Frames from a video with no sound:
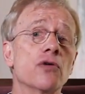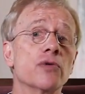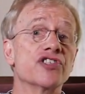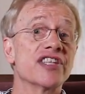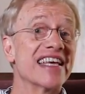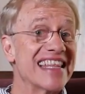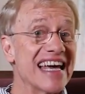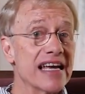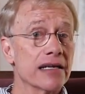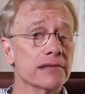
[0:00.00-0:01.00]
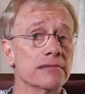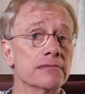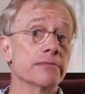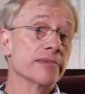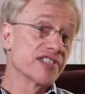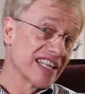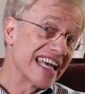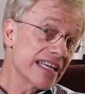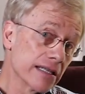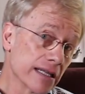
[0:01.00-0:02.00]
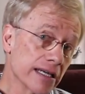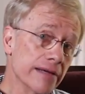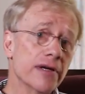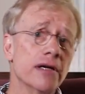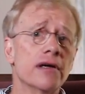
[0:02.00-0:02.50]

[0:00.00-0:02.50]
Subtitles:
which they then, mistakenly,